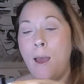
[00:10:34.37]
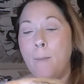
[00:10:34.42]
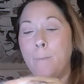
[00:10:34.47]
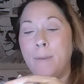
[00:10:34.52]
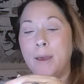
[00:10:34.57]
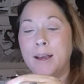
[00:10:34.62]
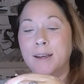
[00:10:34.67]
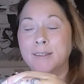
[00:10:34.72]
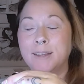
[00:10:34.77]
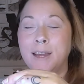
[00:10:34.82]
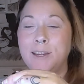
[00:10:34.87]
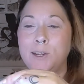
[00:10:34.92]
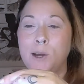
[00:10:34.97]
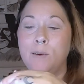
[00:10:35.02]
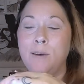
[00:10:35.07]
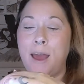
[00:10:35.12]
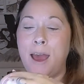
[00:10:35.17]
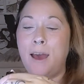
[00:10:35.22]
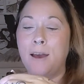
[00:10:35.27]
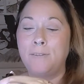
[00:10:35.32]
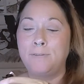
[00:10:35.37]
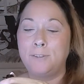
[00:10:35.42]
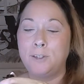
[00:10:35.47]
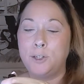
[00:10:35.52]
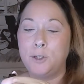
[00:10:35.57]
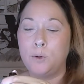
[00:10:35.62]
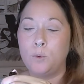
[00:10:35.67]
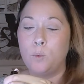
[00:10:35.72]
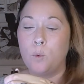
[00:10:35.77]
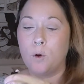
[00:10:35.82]
because I don't have
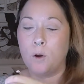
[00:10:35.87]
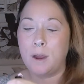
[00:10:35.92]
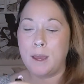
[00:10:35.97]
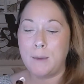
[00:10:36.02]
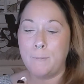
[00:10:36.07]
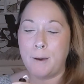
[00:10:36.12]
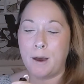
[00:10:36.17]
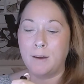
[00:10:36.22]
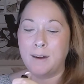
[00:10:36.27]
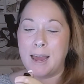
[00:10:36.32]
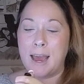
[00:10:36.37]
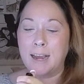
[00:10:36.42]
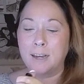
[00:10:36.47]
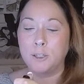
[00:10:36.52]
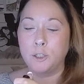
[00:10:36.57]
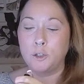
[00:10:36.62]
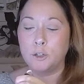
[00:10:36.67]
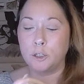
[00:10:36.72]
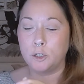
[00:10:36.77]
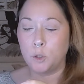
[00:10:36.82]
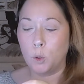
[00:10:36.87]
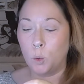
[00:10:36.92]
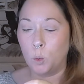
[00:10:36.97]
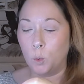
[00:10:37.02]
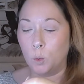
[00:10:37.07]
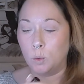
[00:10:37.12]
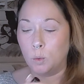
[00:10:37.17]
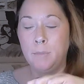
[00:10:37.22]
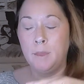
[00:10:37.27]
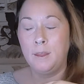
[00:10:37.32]
to worry about extra
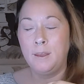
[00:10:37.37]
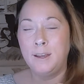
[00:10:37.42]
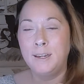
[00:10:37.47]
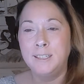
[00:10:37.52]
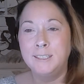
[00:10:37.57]
tools.